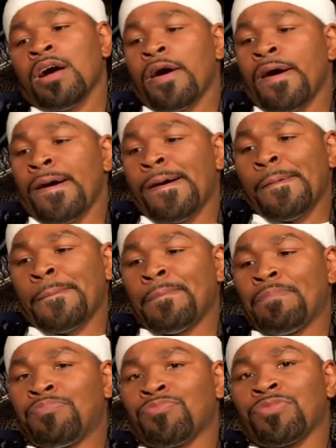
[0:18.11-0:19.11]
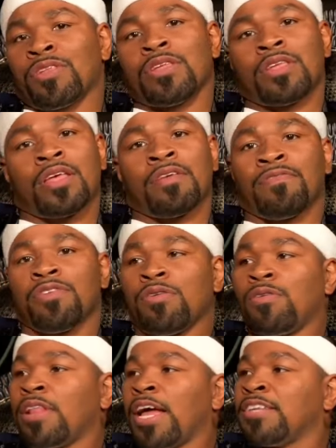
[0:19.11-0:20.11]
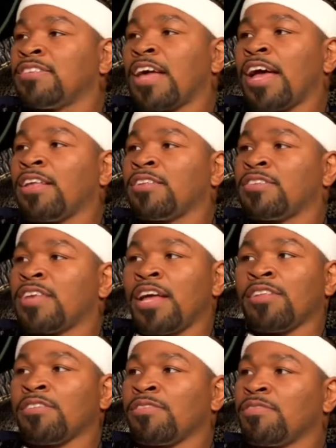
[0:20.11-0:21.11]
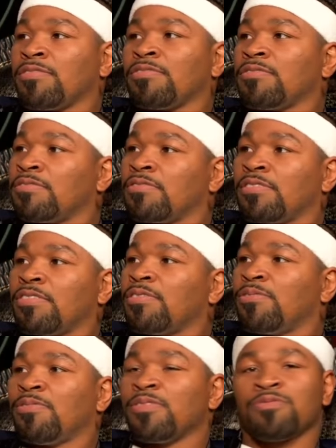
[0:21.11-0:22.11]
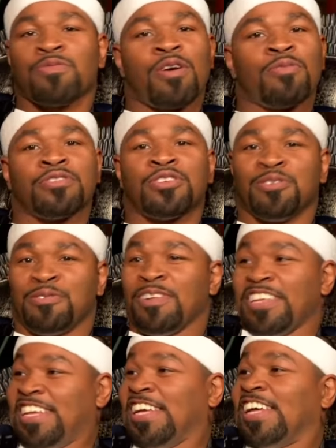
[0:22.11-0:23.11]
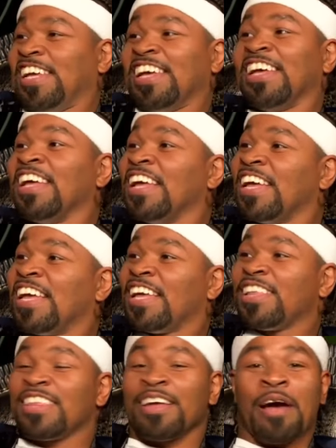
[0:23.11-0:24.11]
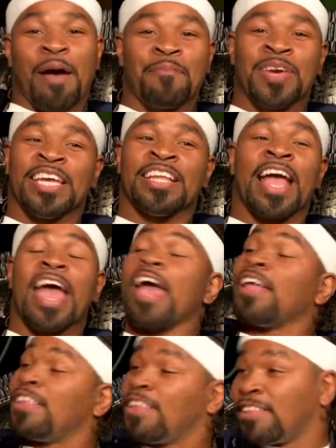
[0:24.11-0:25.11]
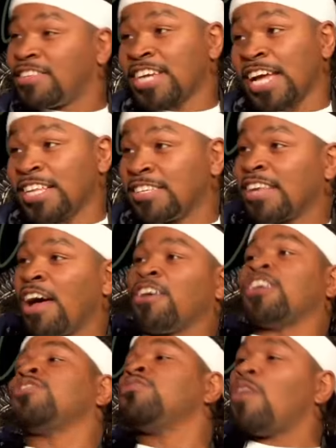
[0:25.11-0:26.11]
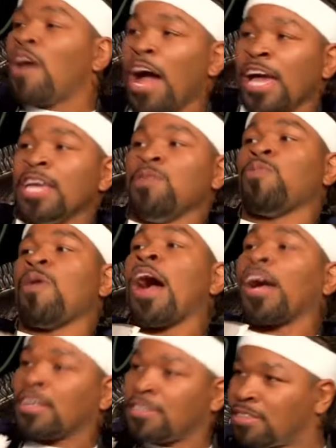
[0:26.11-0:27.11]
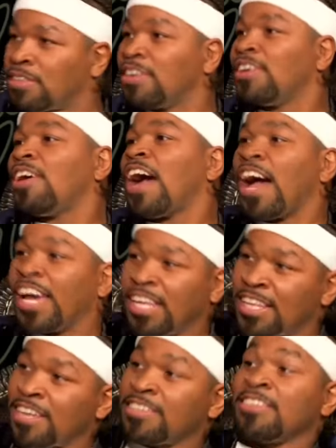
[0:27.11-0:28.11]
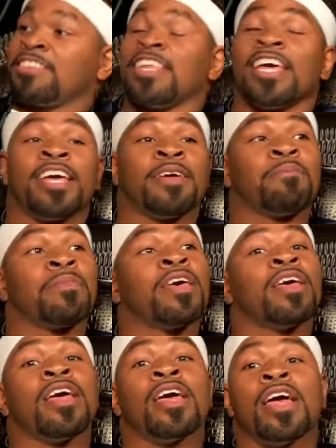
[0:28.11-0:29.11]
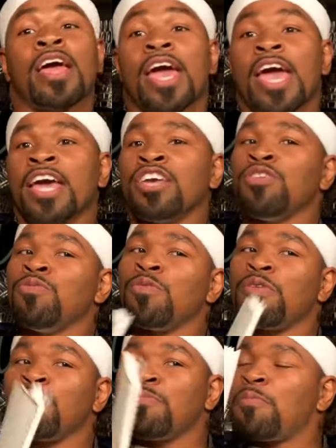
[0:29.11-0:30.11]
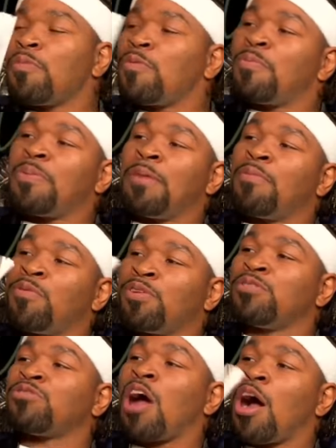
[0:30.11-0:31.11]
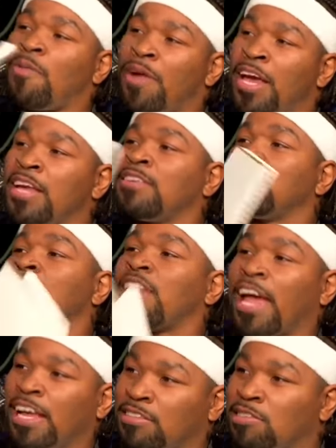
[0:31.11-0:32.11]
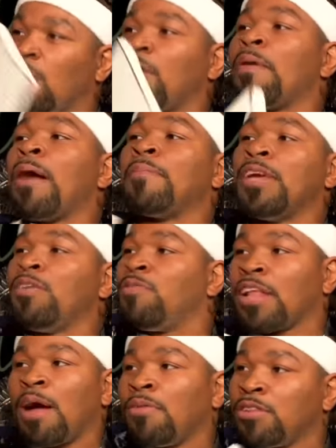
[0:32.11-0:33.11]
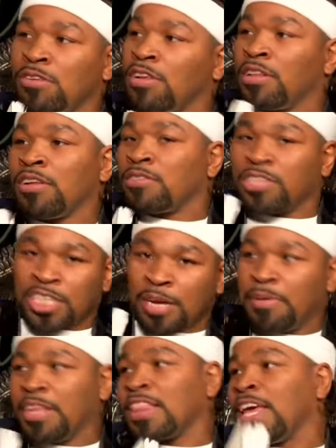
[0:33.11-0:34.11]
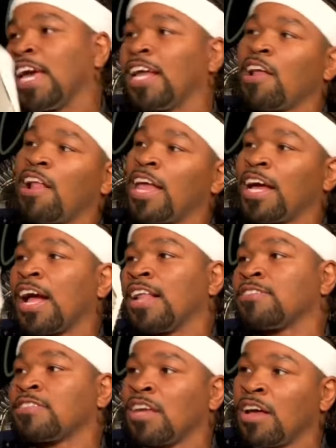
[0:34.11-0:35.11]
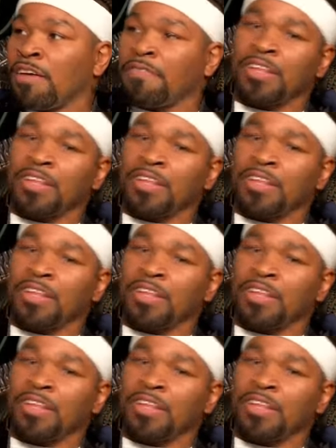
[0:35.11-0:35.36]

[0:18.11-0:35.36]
Um, if you don't like Z- Xander, what's wrong with you? the I mean, check this out, because you know how he rocks, how he does his thing. And you remember when people used to always like talk about me when I would do the little shimmy thing and all that kind of stuff.